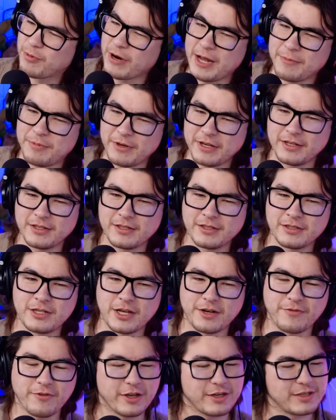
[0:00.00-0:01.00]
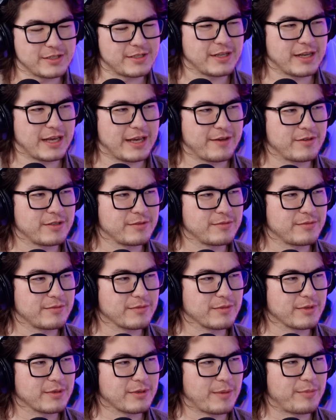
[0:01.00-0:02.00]
Brad Pitt and Jennifer Aniston have a
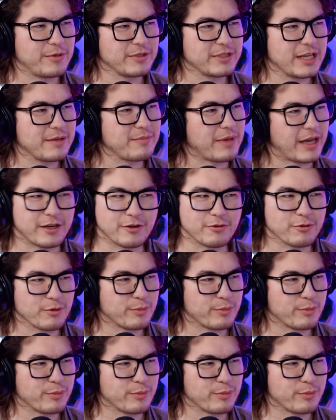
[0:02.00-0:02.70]
couple name? I don't